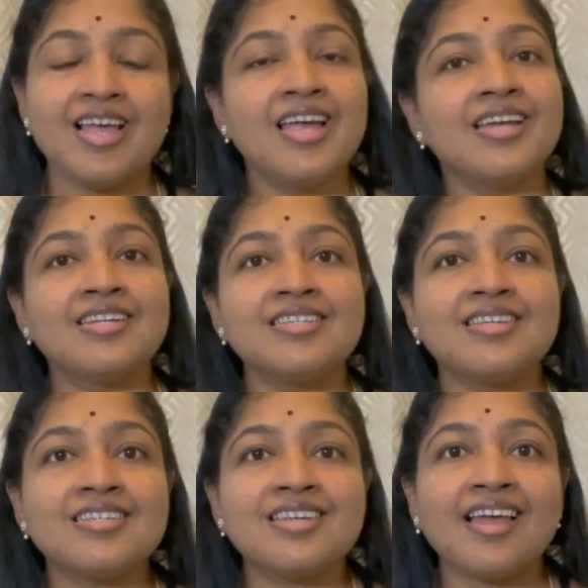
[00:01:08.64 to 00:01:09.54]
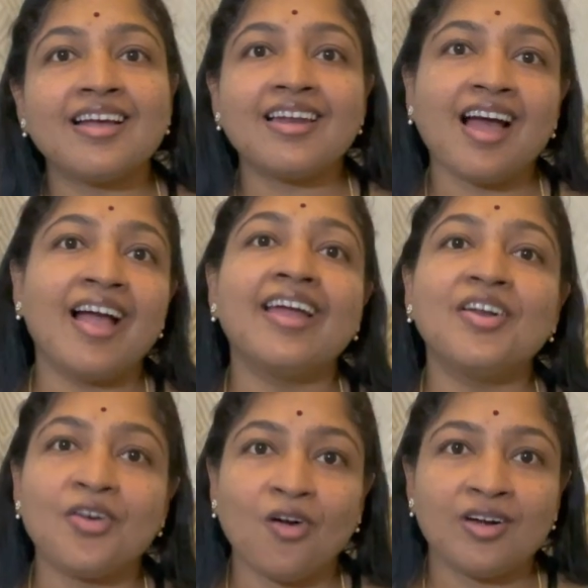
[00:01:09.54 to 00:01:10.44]
It is just like an
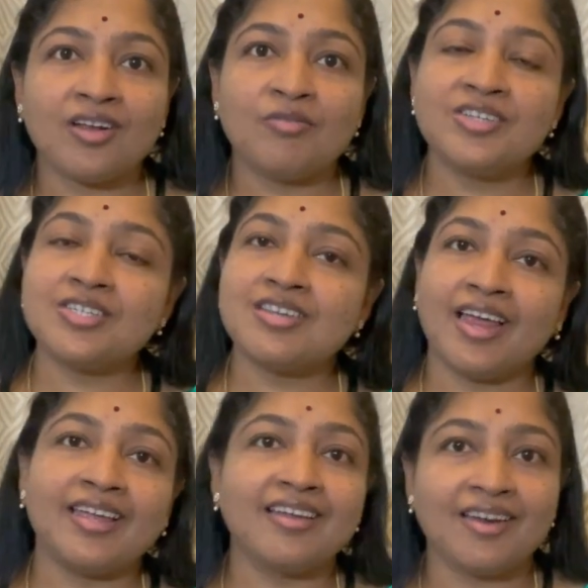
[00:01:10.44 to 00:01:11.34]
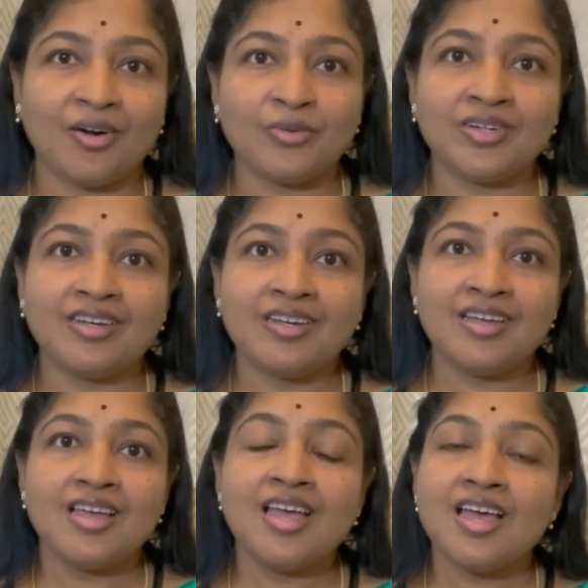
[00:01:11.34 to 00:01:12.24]
iron rod which is lying around.
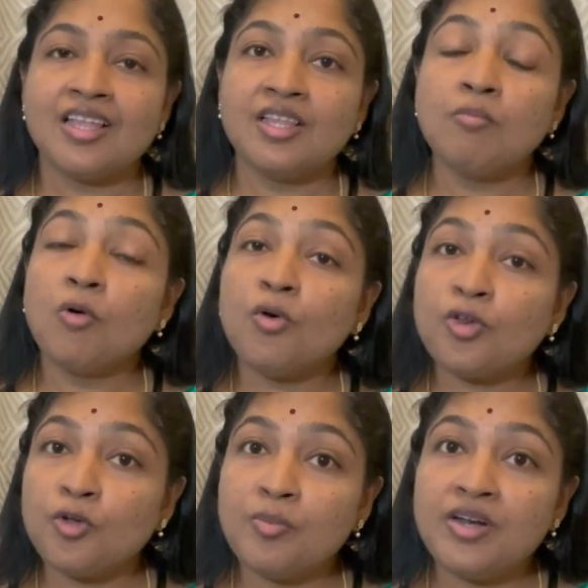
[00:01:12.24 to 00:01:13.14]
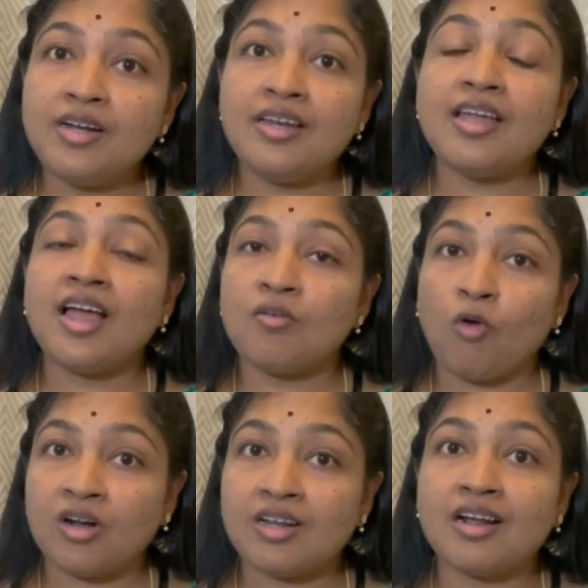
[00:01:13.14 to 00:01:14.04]
The more humidity and
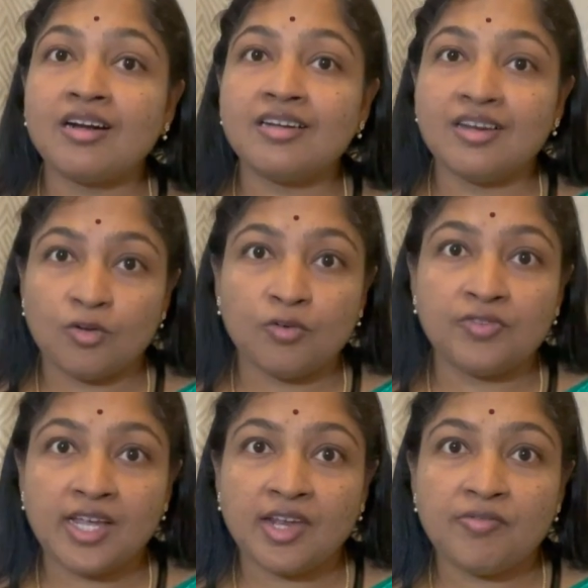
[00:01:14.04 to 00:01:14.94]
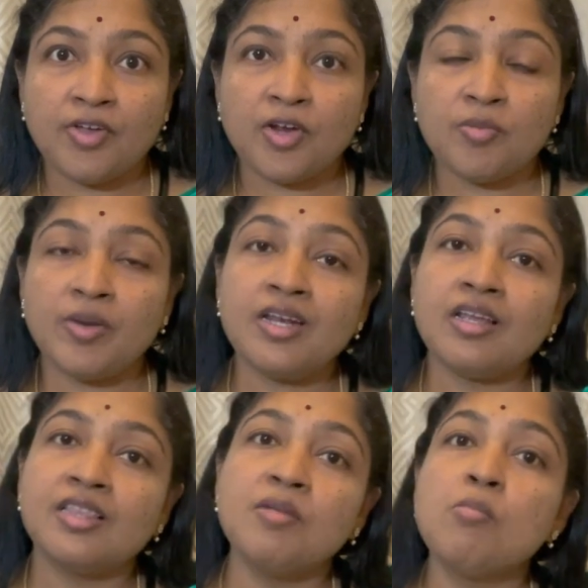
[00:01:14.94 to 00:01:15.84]
water content of the environment,
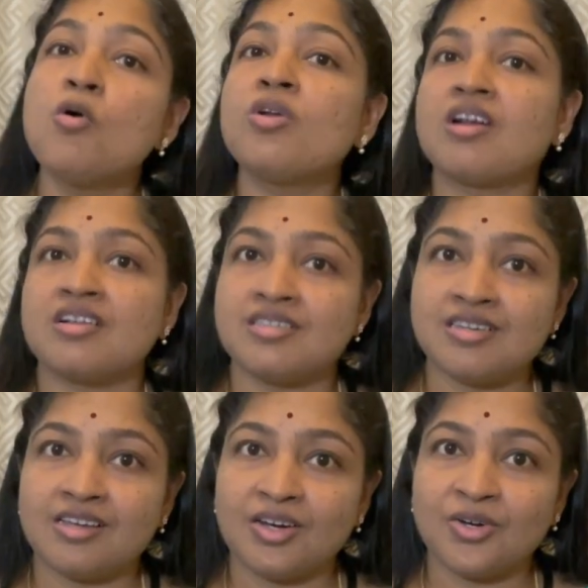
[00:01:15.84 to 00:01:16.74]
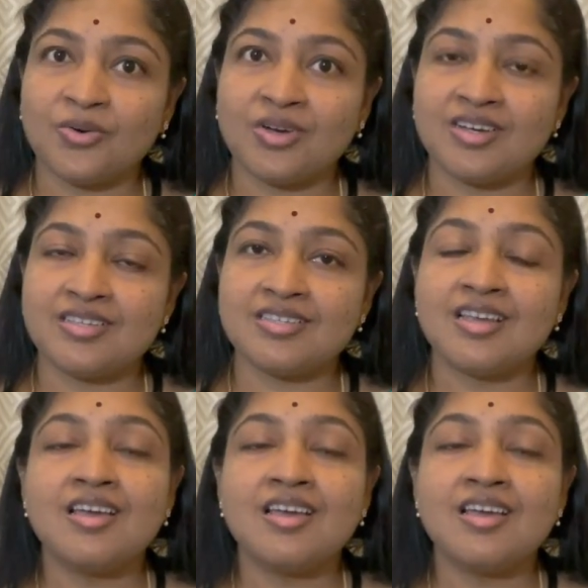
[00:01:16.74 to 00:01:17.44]
the more rusting it occurs.